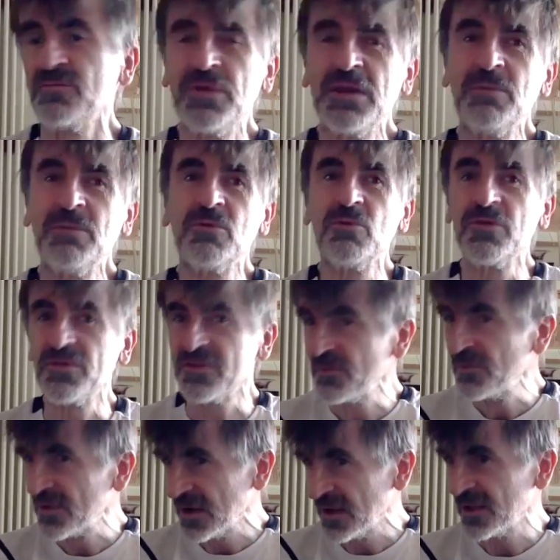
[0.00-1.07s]
people with something
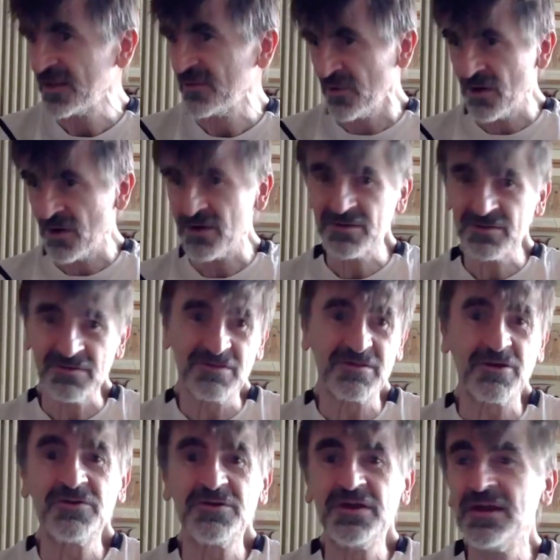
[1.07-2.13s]
like Parkinson's, or
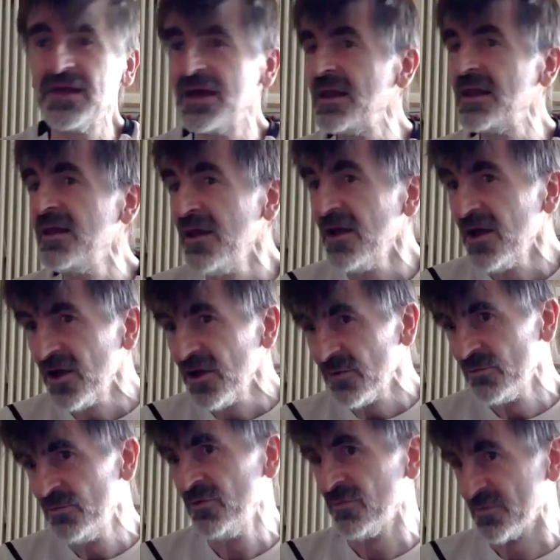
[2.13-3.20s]
indeed any
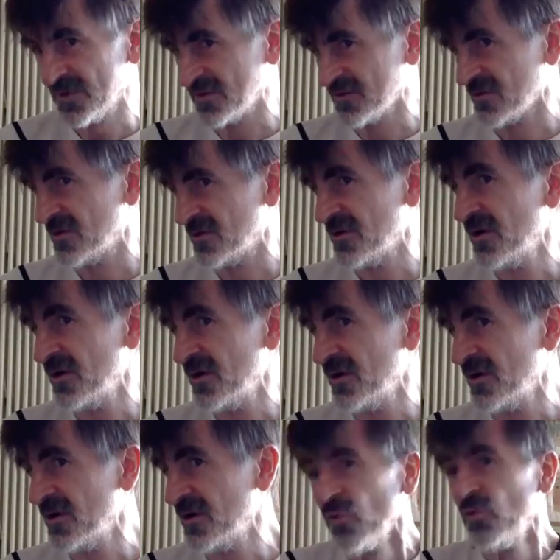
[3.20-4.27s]
movement disorder,
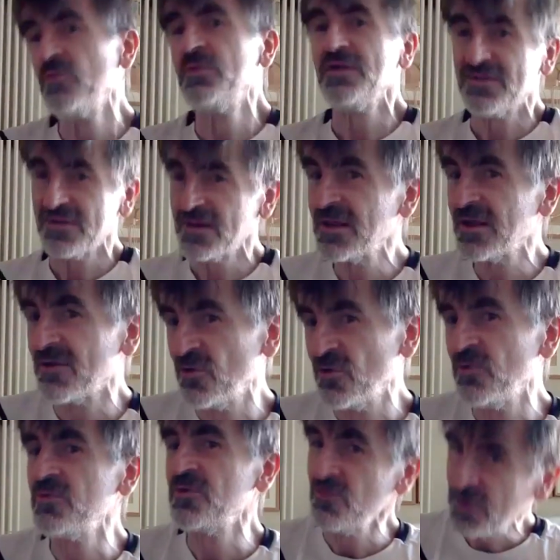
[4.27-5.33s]
would be sitting at home
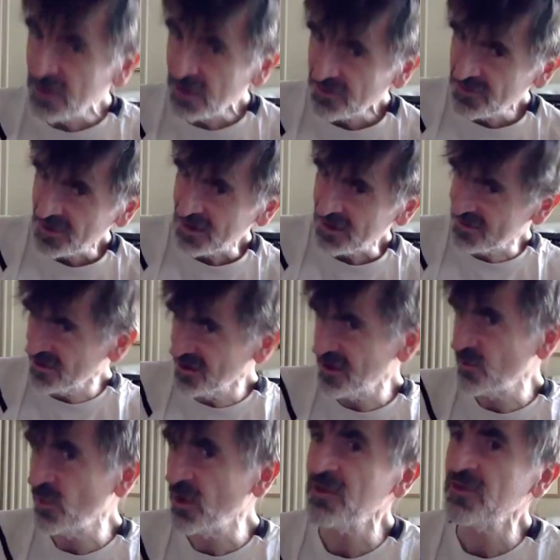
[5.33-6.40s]
doing nothing at a time
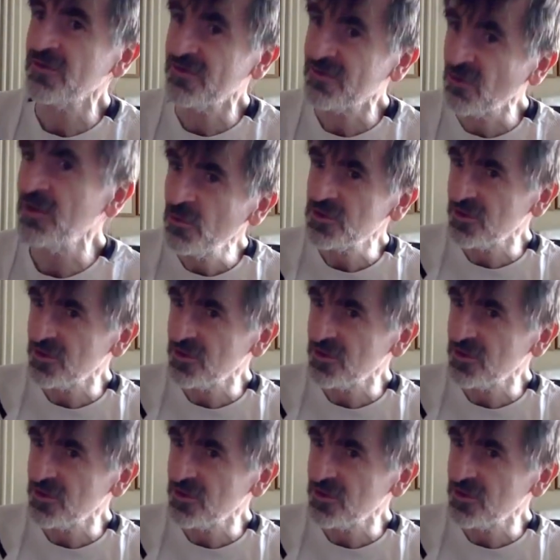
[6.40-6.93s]
when there's so much